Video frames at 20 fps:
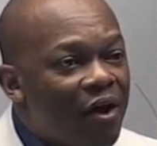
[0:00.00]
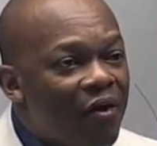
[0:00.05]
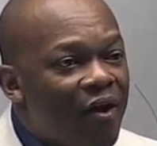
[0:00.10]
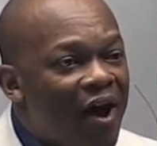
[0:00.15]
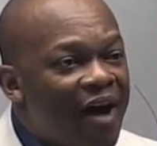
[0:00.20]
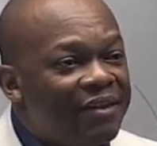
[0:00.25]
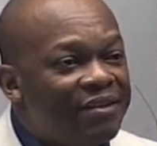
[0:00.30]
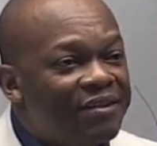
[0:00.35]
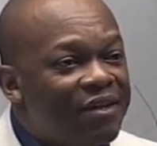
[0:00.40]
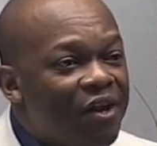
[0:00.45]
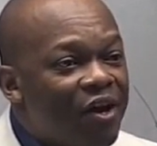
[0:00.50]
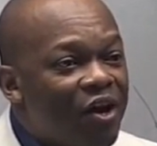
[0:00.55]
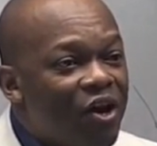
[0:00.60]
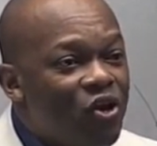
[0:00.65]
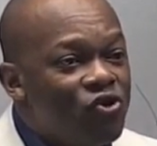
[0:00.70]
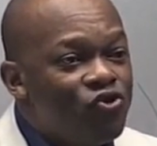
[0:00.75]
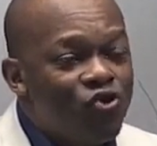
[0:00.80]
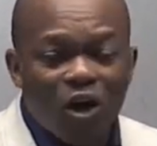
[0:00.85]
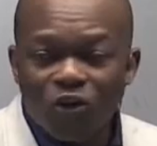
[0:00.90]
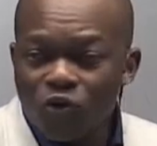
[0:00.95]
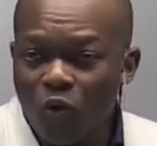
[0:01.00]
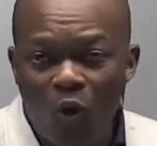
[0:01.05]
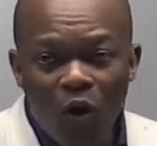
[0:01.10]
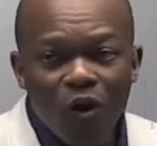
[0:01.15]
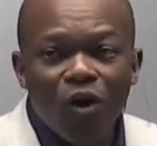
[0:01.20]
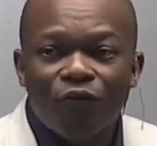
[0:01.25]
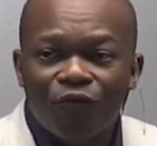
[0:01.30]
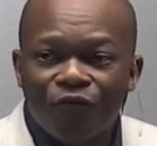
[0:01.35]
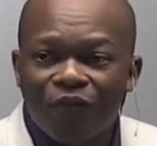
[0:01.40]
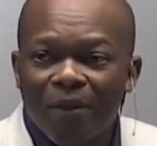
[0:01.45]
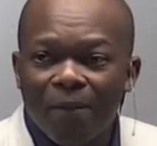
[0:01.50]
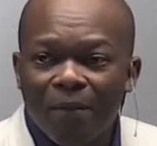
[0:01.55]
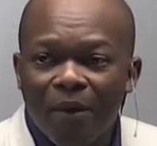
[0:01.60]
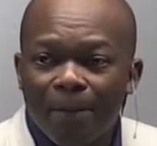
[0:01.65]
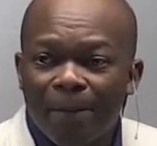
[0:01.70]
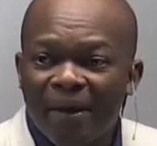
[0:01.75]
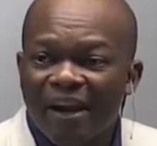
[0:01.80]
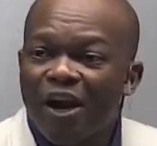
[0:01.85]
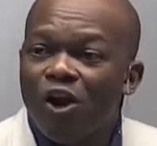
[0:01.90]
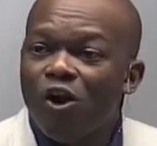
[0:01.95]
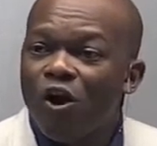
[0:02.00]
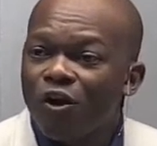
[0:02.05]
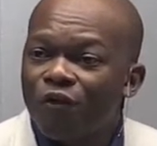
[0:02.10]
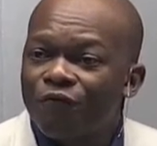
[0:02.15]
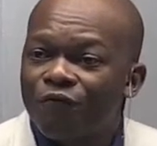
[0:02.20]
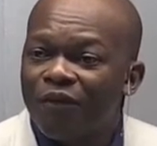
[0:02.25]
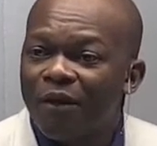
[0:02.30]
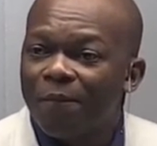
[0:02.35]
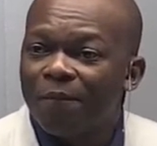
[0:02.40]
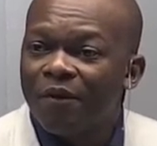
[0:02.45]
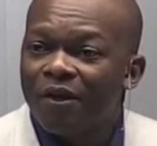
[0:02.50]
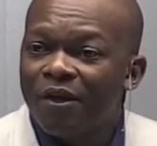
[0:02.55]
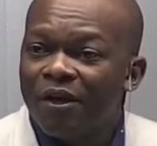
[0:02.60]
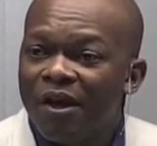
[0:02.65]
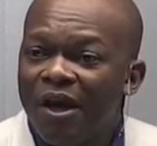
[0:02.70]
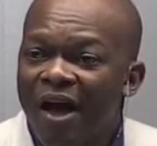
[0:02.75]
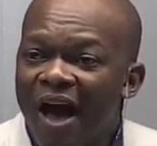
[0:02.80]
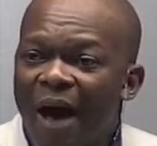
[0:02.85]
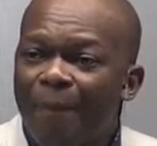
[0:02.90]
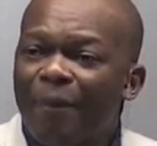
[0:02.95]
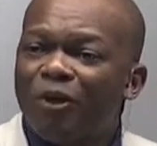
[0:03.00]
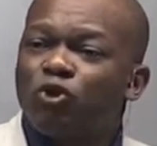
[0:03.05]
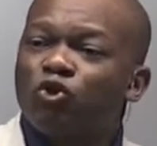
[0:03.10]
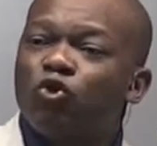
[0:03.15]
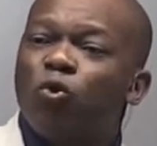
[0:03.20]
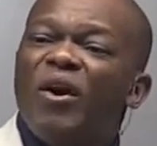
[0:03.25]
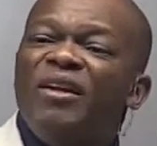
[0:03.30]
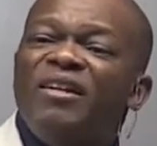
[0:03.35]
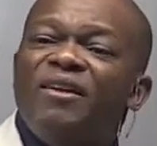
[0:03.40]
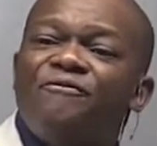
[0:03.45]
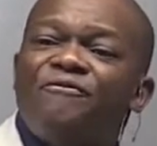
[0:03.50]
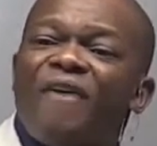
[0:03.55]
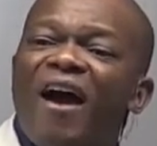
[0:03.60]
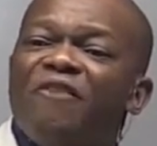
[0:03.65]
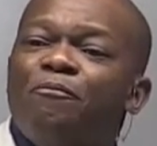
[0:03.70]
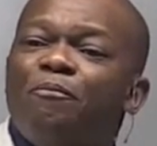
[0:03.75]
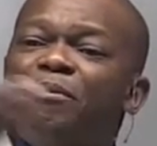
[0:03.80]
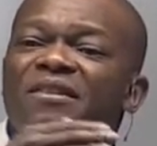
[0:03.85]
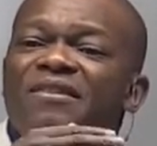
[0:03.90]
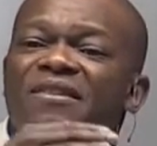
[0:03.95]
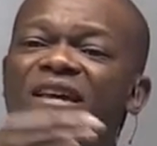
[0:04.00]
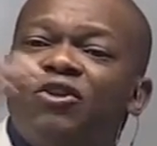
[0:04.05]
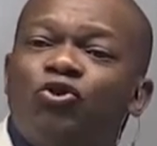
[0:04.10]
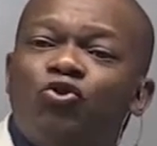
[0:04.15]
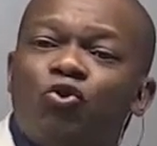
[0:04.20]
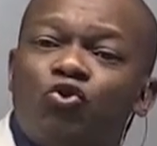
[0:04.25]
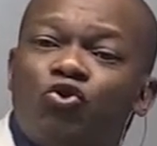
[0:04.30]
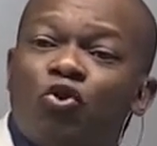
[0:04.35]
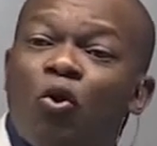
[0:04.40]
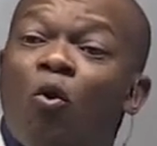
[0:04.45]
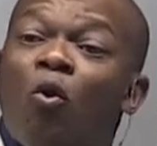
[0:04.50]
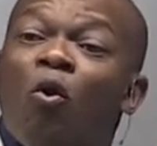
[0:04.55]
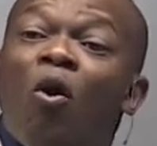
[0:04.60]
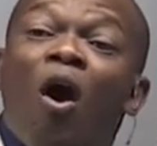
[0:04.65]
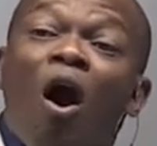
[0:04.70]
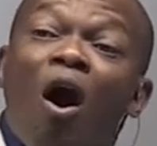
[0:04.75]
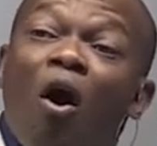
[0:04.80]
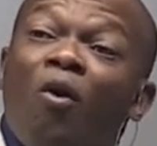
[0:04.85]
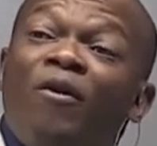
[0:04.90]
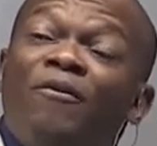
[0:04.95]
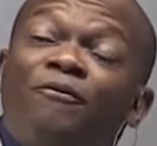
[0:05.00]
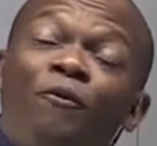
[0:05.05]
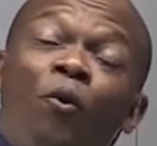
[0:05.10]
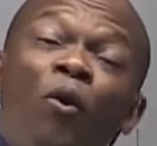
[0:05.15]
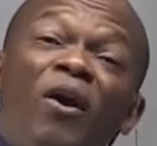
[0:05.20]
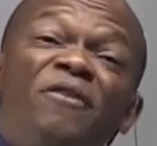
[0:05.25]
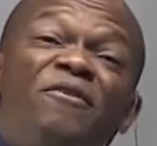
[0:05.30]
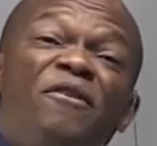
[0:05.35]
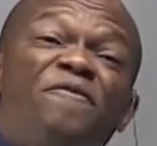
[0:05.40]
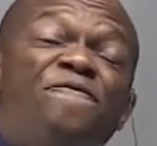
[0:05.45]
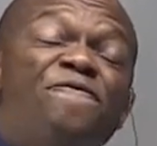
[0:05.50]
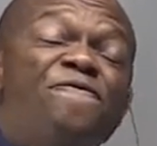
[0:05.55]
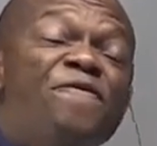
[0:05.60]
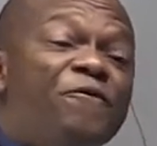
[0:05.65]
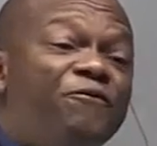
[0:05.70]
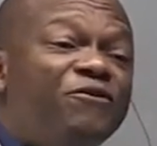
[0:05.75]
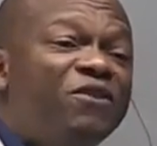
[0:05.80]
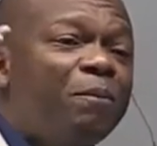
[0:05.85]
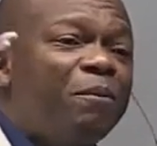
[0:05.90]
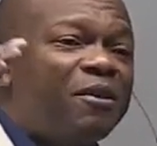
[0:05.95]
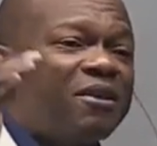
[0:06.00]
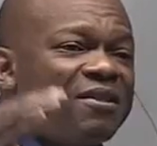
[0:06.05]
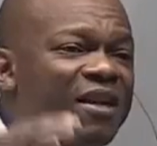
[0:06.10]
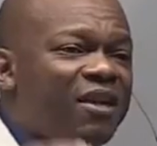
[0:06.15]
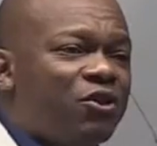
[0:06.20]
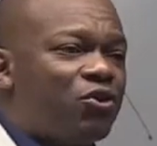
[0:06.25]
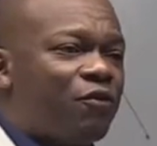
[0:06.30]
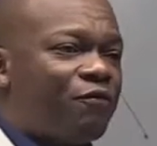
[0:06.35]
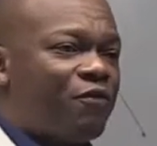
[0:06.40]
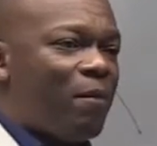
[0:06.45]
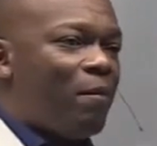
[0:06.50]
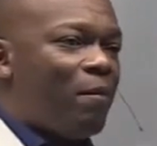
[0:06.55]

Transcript: Right? Not all of them, but a lot of them. About 25% or so, or, or even 50% of